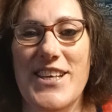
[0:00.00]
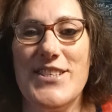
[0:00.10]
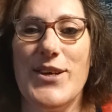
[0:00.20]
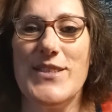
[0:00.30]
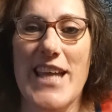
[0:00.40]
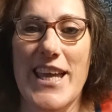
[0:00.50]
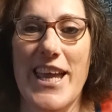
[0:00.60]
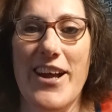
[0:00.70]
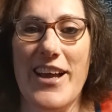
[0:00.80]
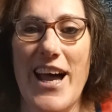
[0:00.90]
So
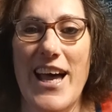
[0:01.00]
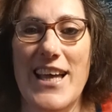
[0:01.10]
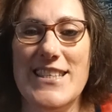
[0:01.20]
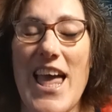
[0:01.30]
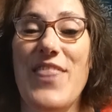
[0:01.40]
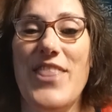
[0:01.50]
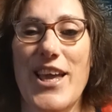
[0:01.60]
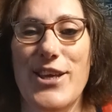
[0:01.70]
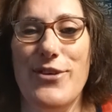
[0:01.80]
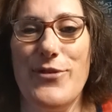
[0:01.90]
take care, guys, and
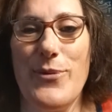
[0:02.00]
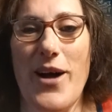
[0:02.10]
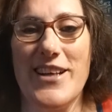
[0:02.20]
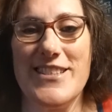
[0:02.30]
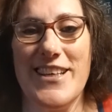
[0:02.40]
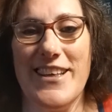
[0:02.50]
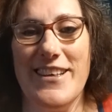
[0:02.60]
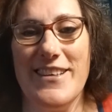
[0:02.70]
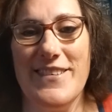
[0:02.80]
thank you for watching.